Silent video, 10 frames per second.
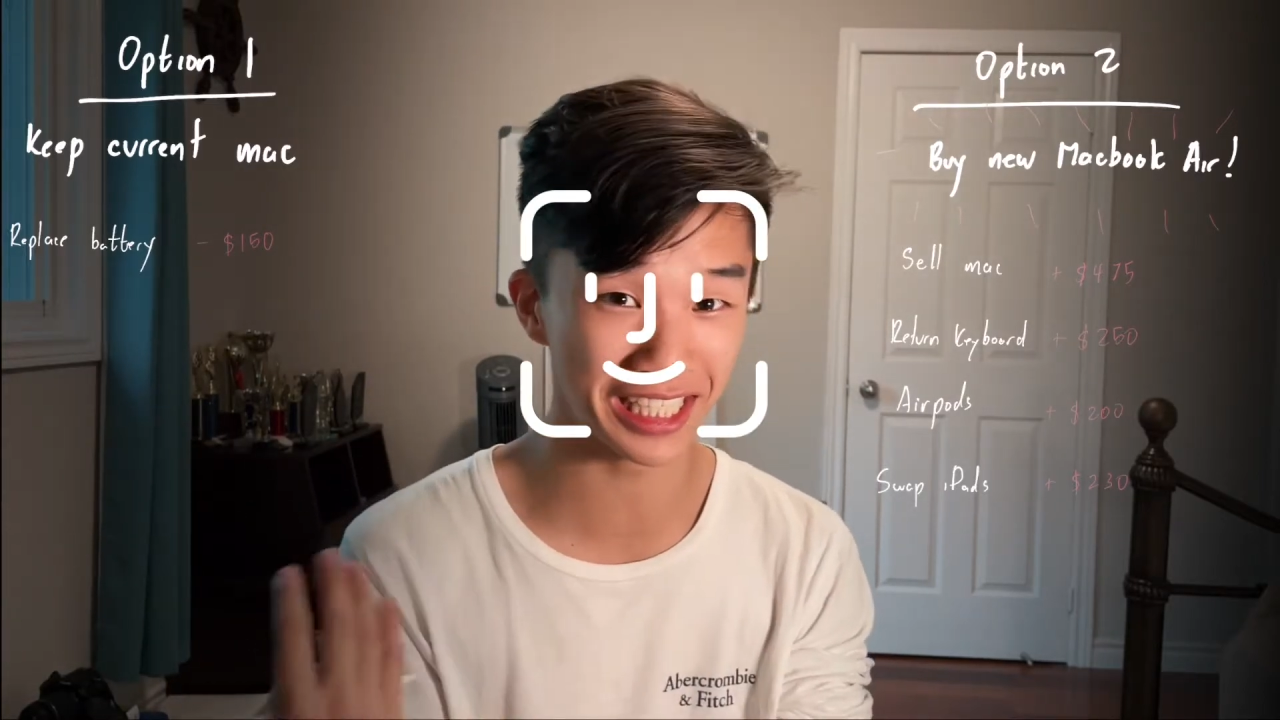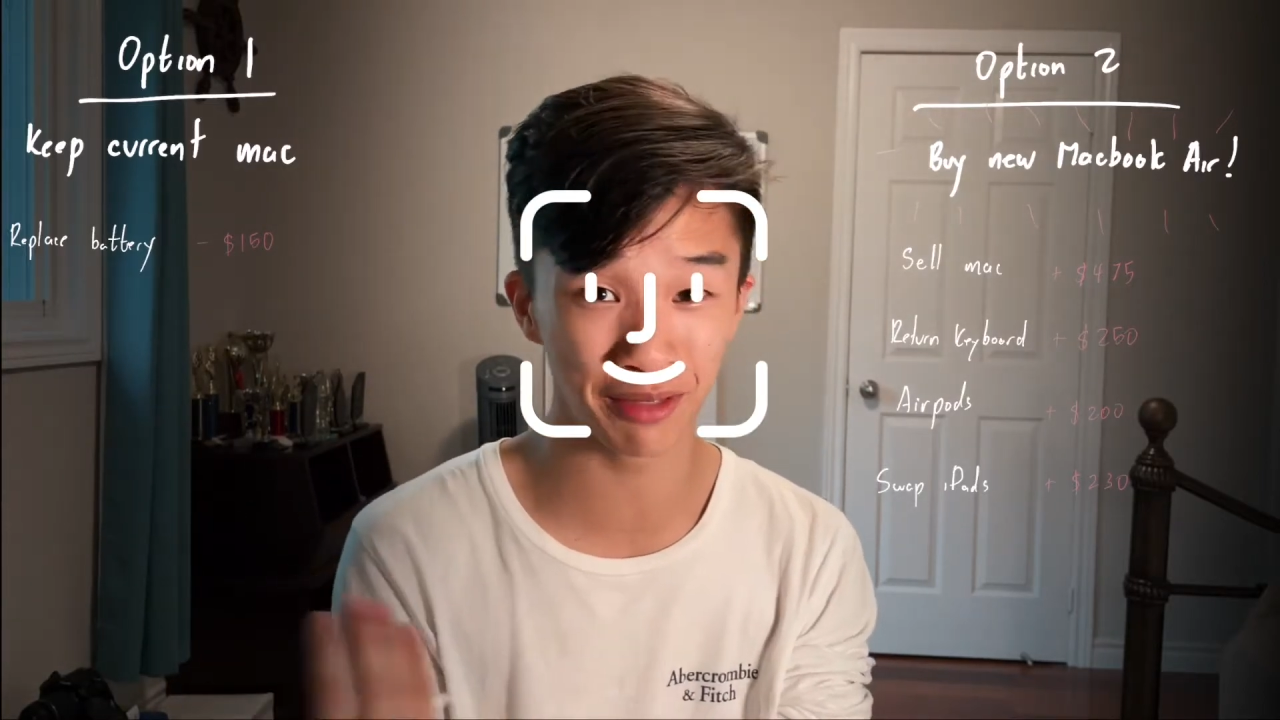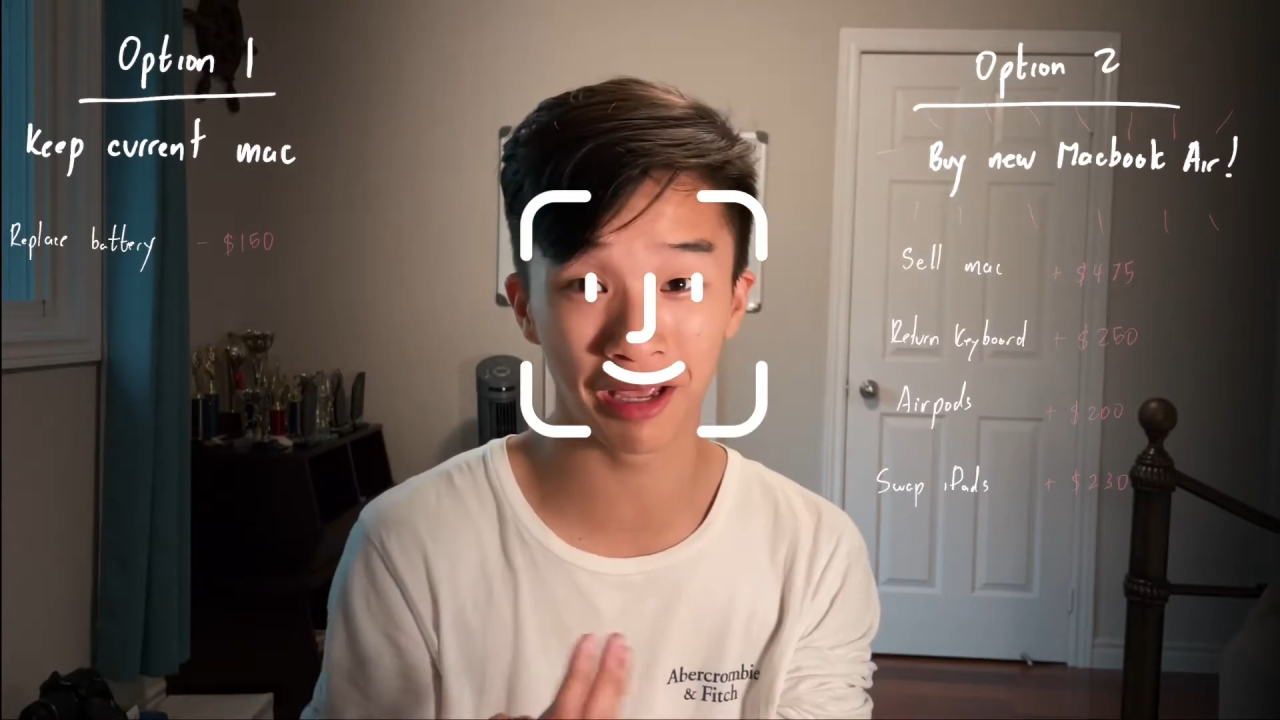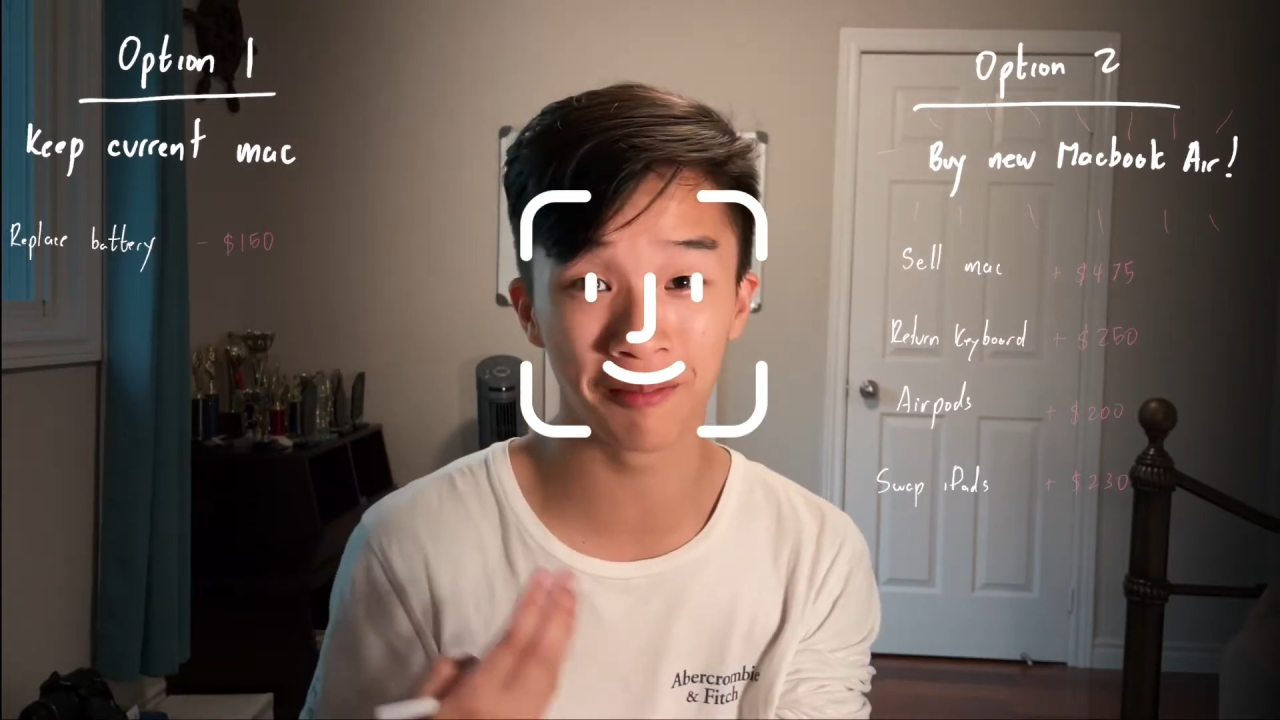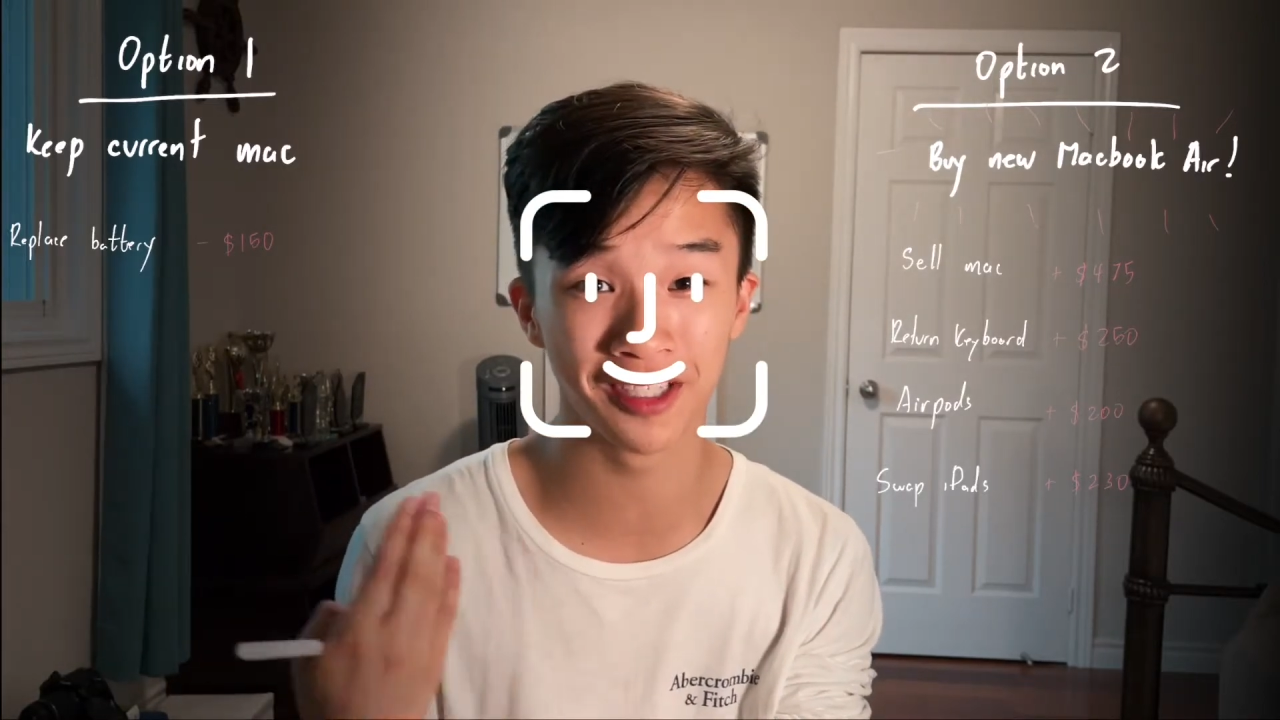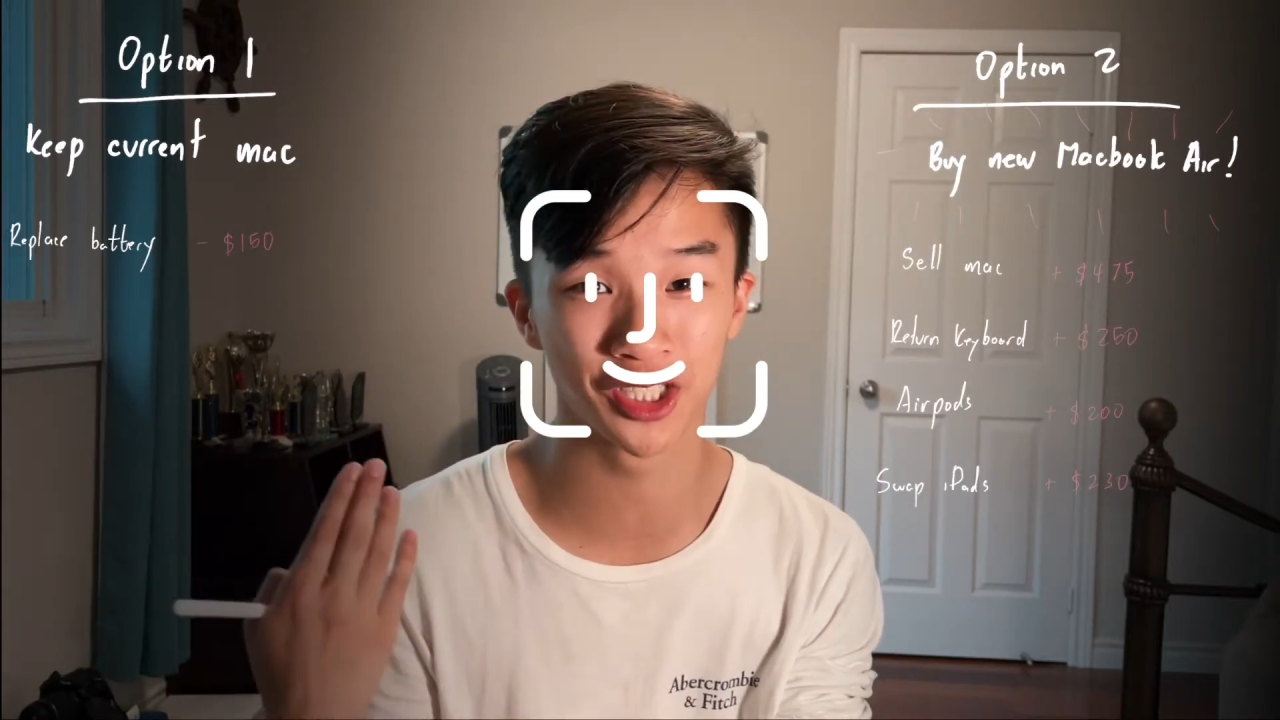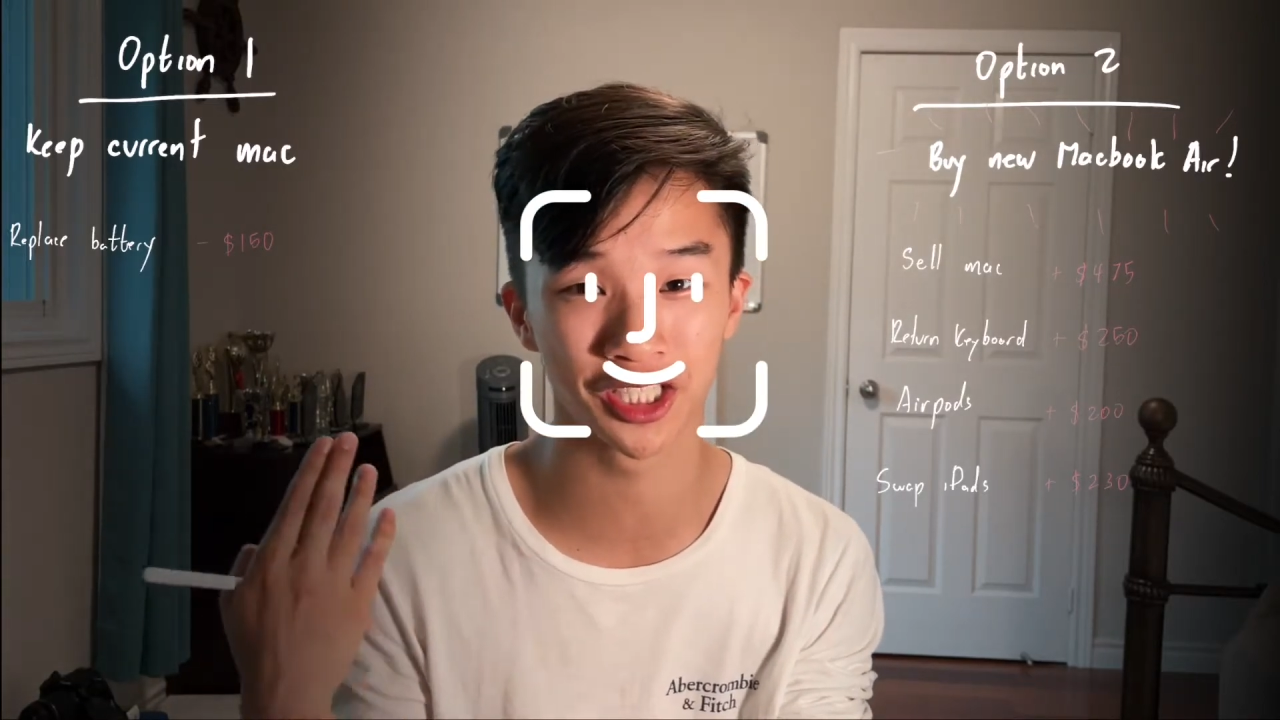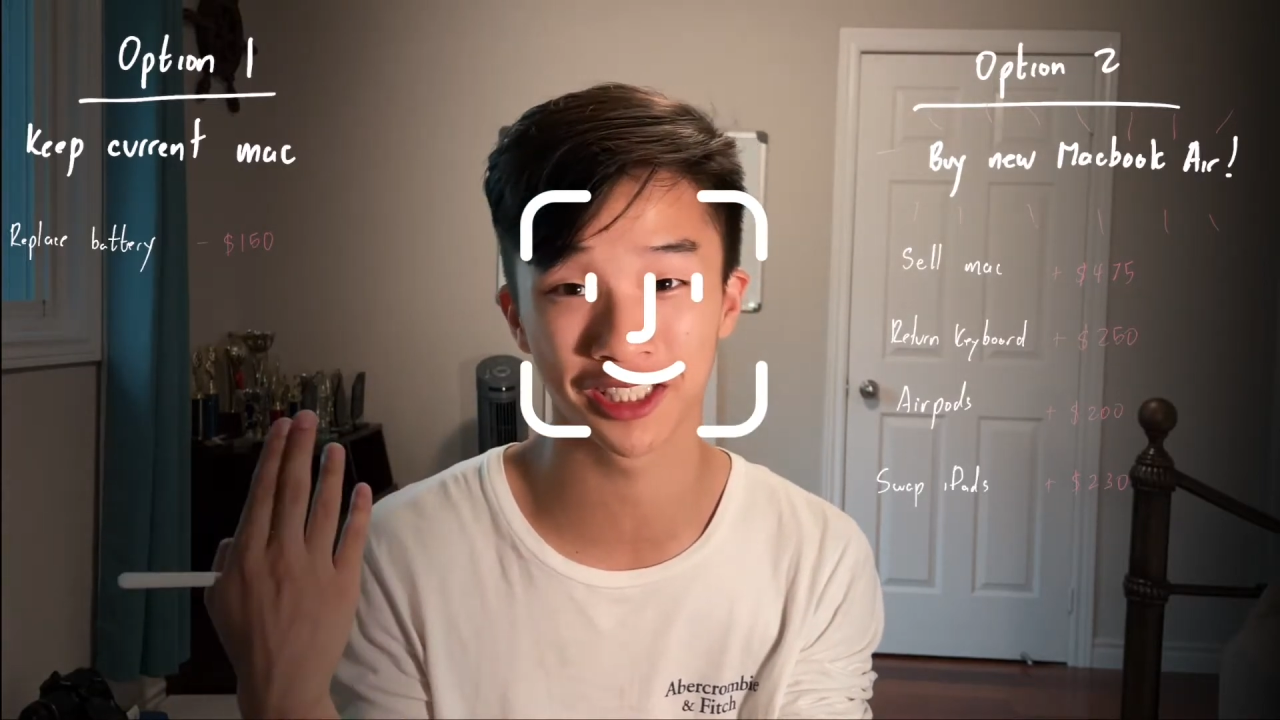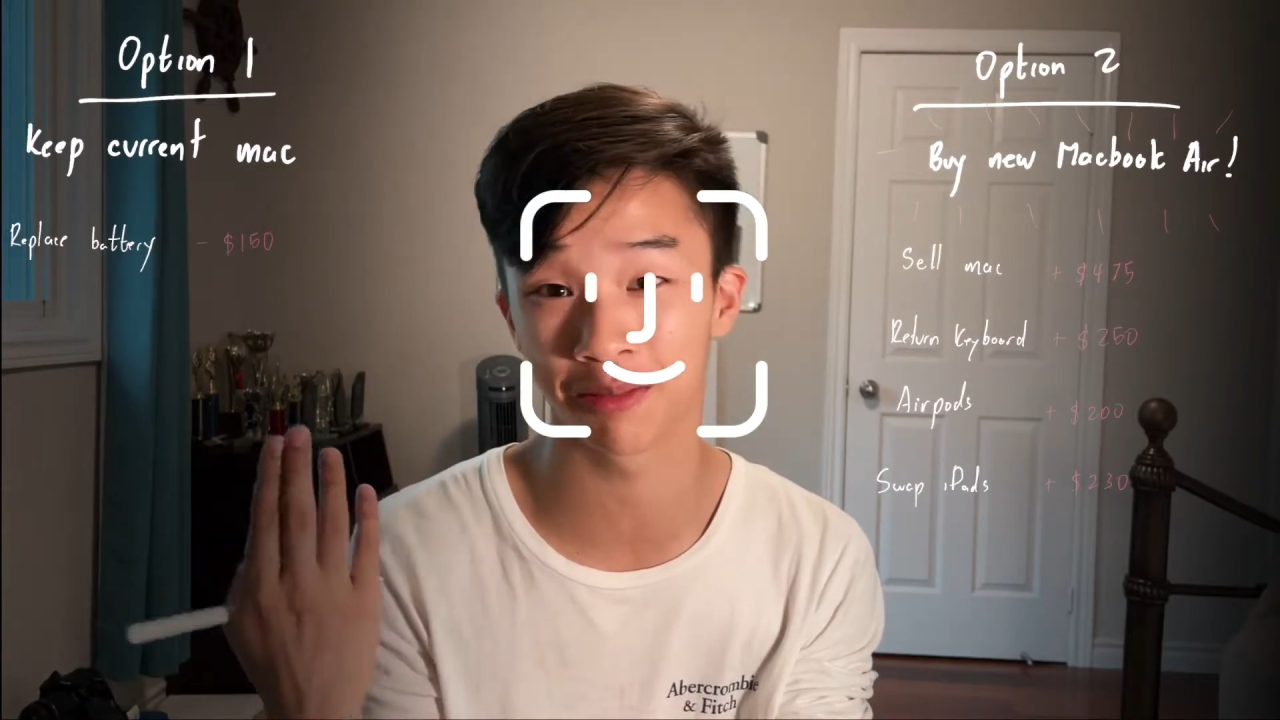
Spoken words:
maybe it's just because I'm